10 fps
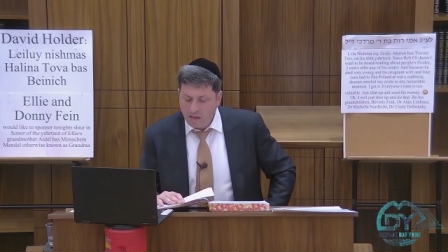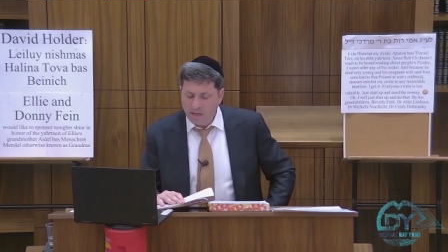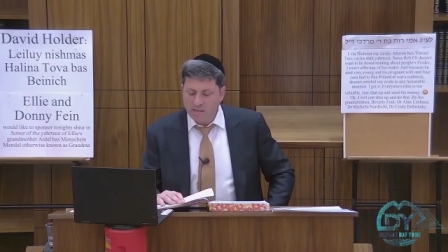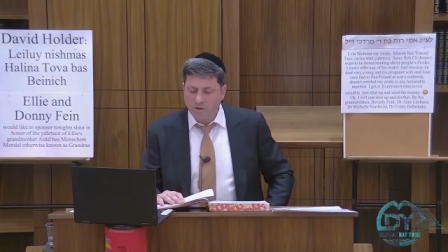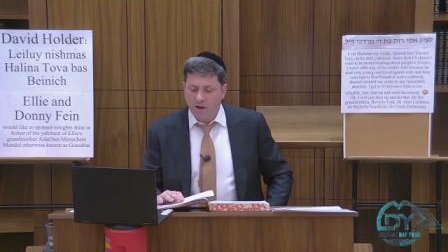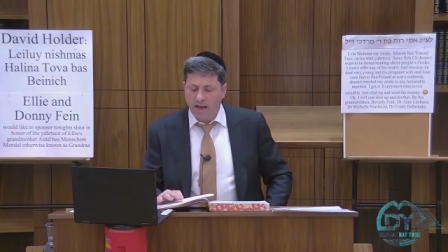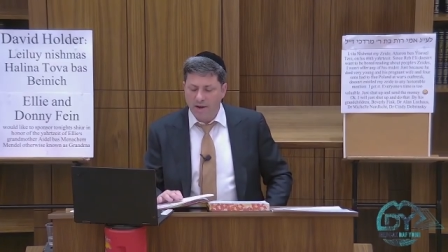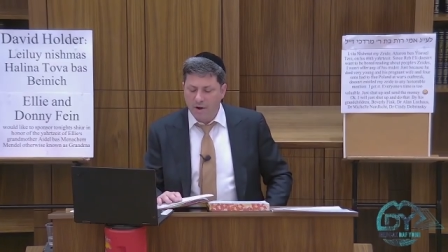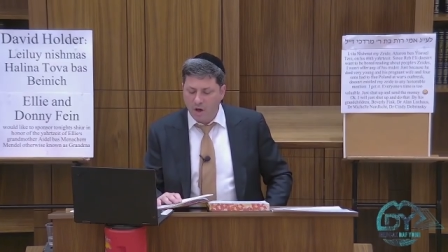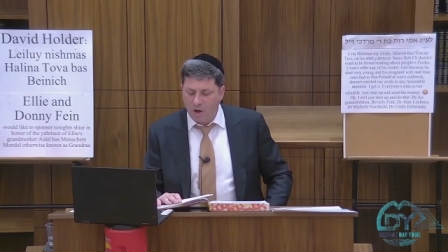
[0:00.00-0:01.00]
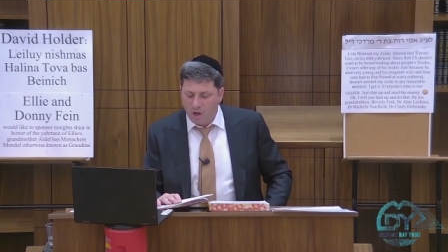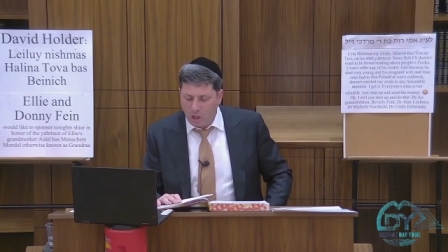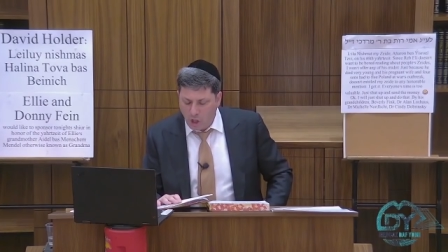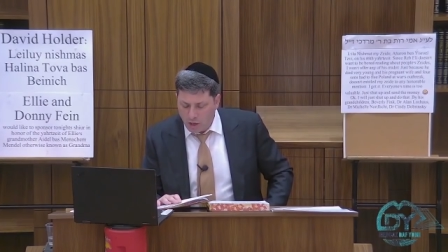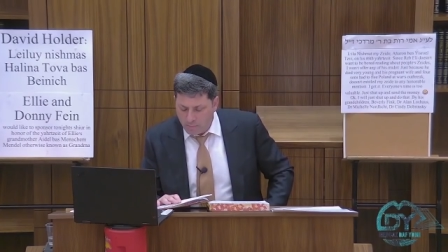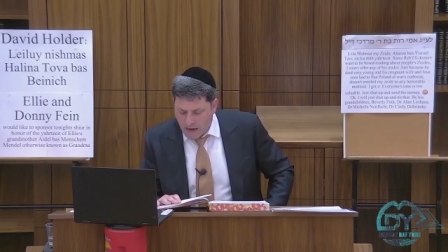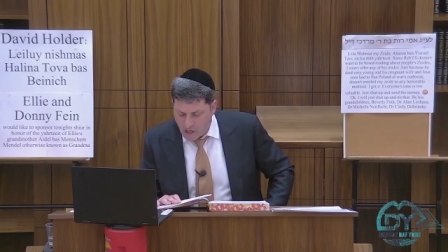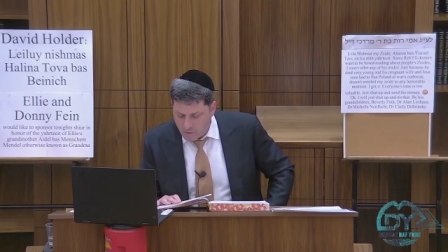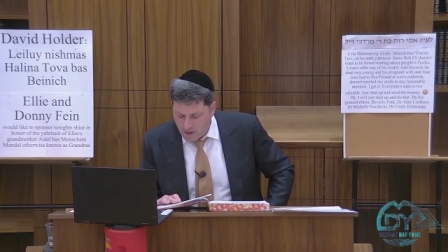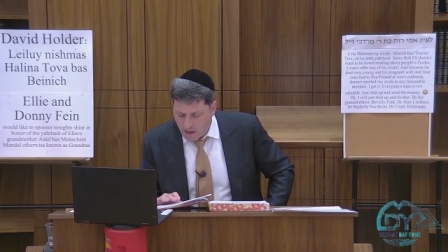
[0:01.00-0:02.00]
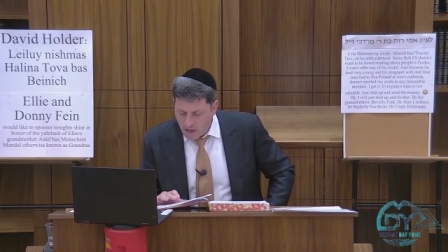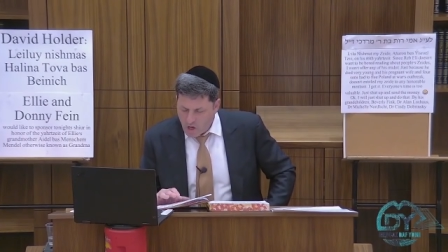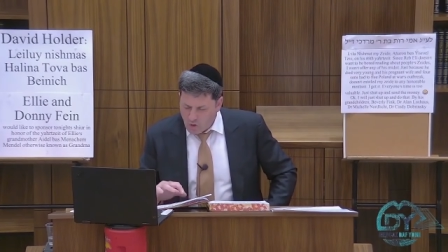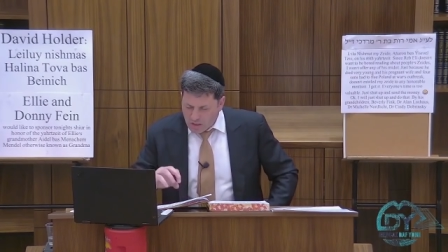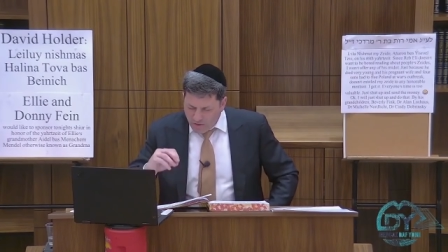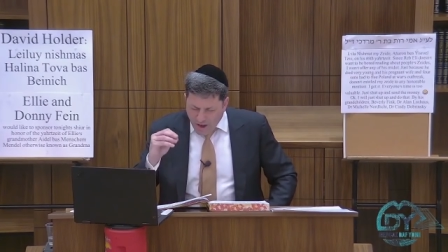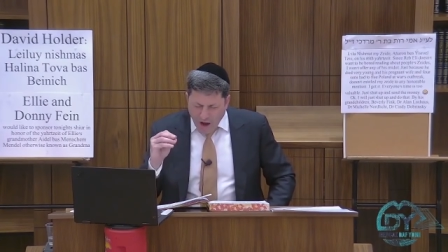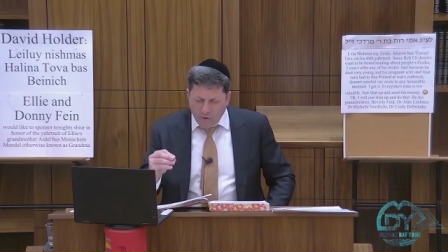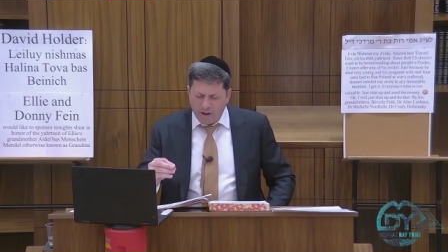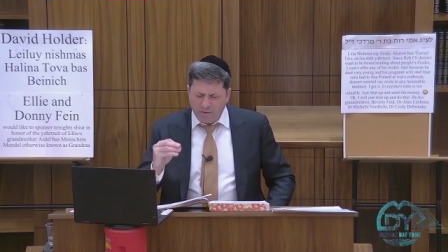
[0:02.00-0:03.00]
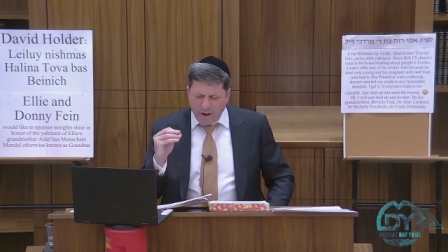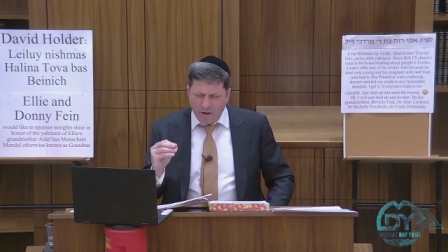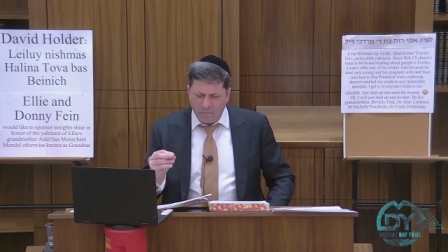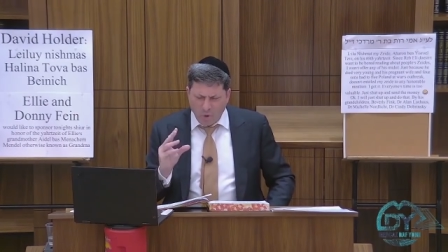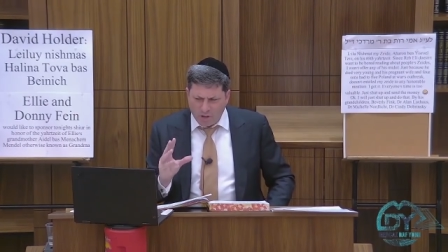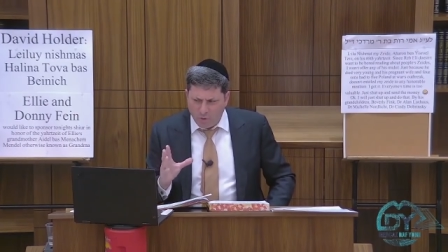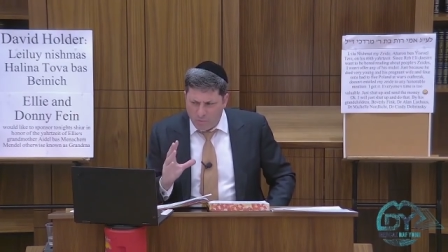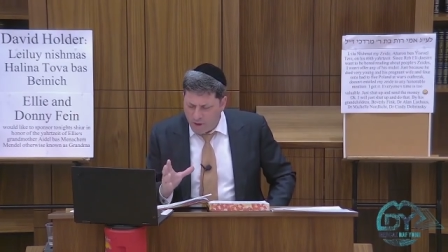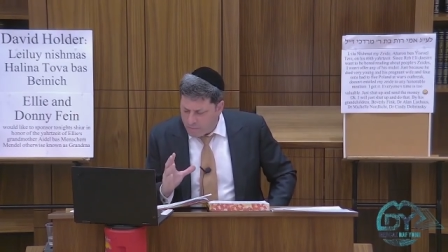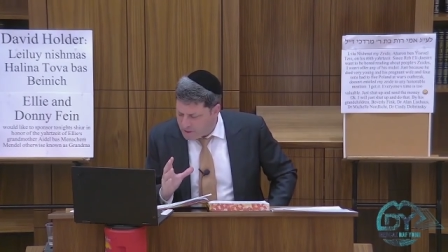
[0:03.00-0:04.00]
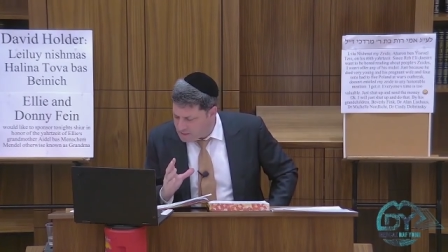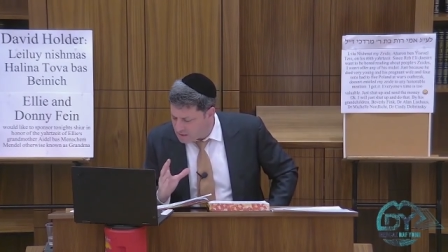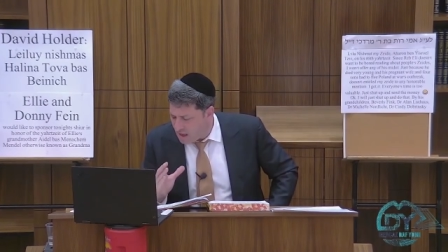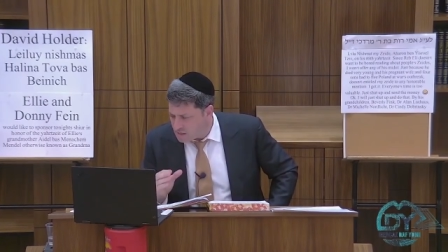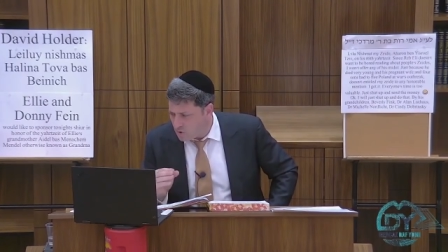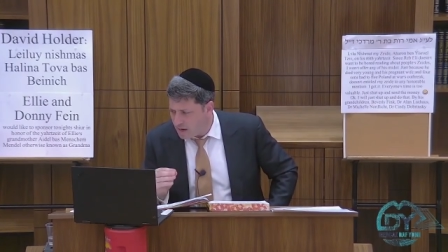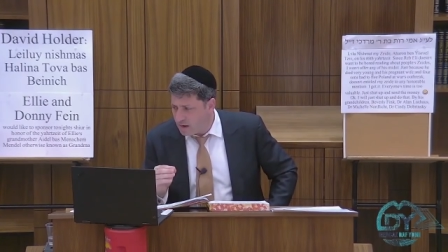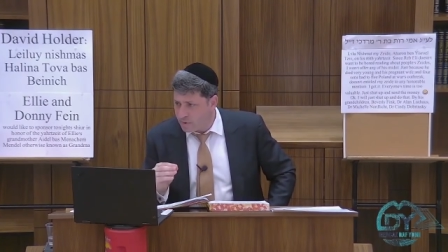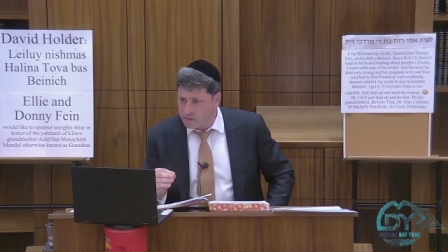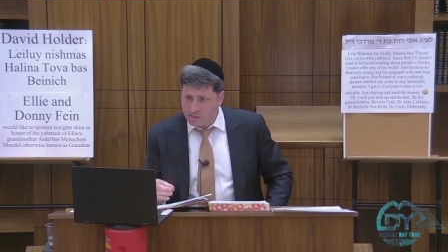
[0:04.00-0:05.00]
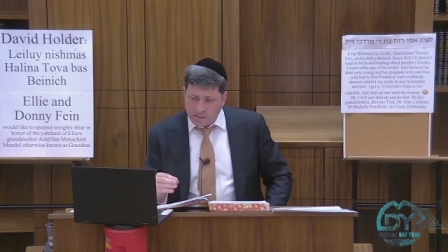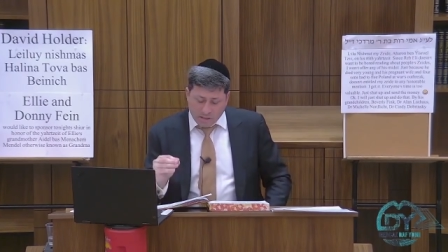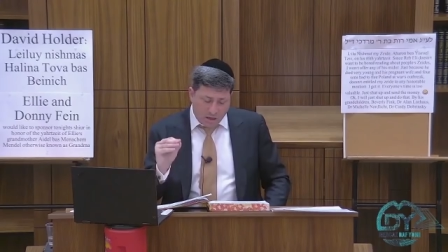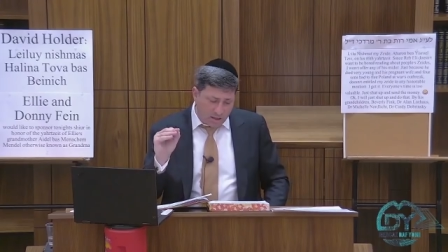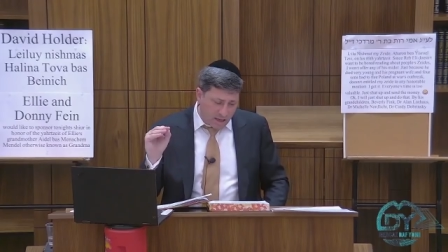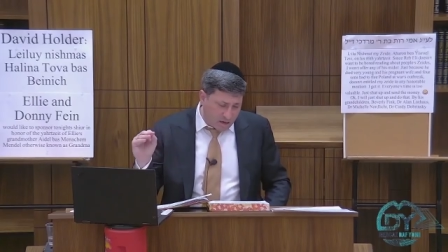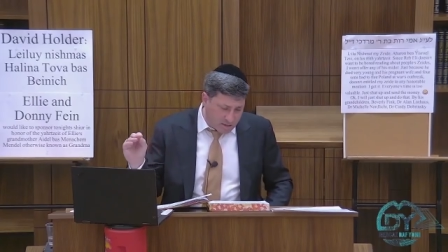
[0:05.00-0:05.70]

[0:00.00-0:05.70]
Isser Hana loy mashma. So it's very, very important to remember these lines right here because this is going to take